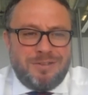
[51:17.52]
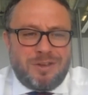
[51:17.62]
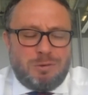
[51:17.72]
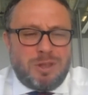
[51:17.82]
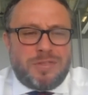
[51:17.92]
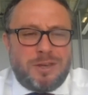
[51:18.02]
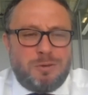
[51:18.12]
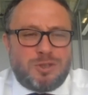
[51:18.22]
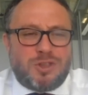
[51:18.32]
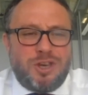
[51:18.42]
well, I think it
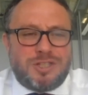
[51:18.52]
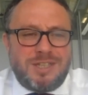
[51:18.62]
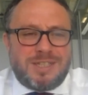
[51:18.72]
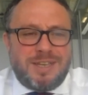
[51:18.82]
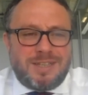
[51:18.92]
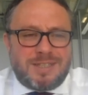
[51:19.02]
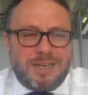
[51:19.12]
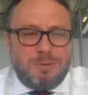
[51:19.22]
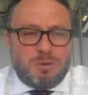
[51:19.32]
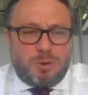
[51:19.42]
was 36
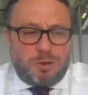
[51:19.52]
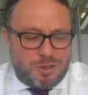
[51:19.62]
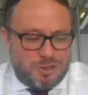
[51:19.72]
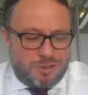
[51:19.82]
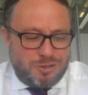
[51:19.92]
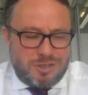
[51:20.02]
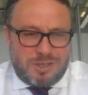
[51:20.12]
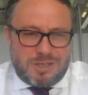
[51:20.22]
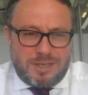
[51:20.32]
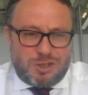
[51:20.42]
times Boris Johnson
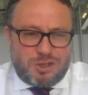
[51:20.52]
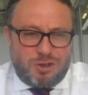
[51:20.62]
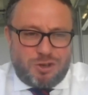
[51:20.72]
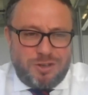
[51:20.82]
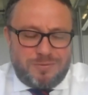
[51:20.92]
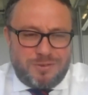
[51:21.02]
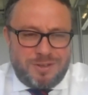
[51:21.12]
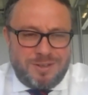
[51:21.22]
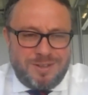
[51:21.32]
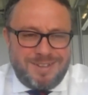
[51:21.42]
said sorry
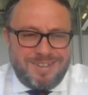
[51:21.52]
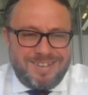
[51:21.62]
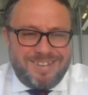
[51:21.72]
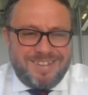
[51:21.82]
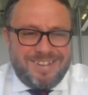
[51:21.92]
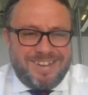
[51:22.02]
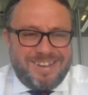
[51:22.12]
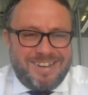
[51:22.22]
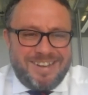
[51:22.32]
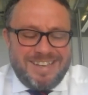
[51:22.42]
for
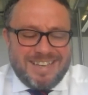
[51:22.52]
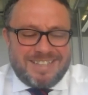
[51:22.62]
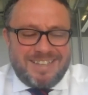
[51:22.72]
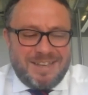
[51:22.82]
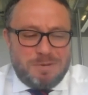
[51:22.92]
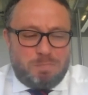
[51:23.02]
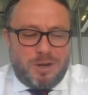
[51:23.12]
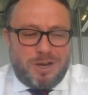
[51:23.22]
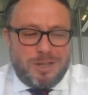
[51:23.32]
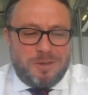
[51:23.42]
uh, yesterday in
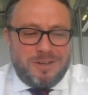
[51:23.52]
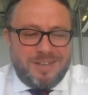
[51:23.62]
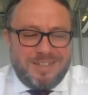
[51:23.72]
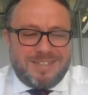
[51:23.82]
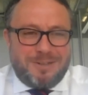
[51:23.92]
Parliament, and he's still